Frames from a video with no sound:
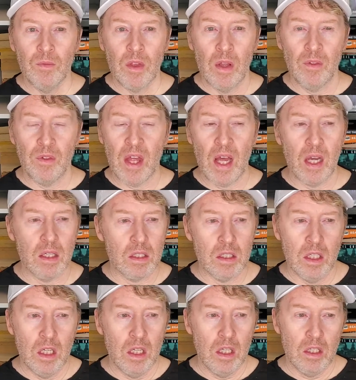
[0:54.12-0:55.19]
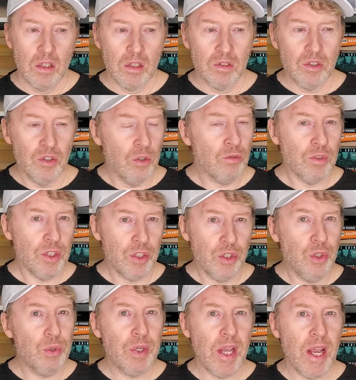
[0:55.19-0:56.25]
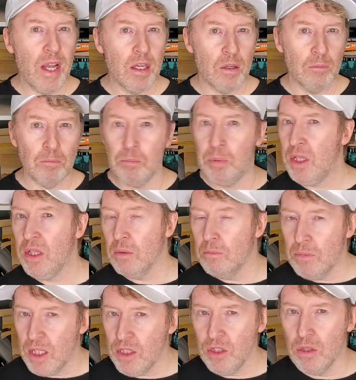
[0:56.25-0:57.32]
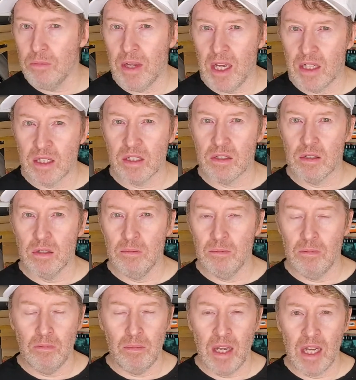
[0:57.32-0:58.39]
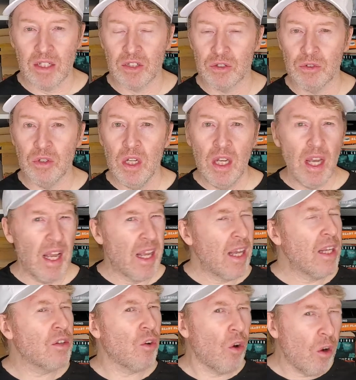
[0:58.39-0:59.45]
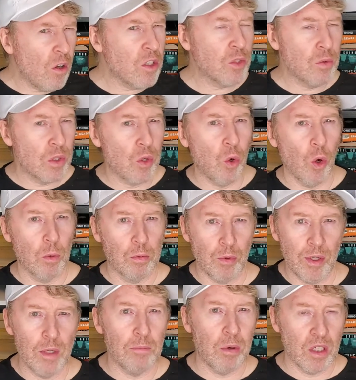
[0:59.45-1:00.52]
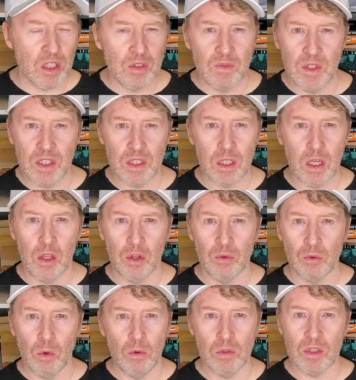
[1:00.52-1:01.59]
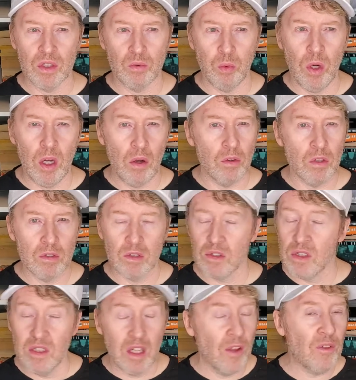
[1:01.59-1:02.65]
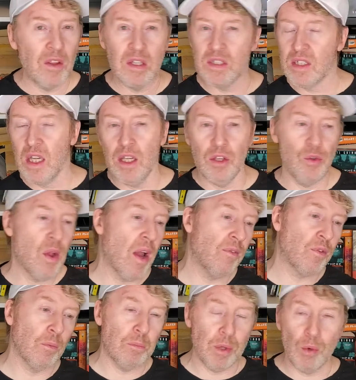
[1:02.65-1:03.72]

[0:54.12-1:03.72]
that there's no reason you can't be the minion master and also incorporate a bunch of these other roles as well. There's nothing saying you have to be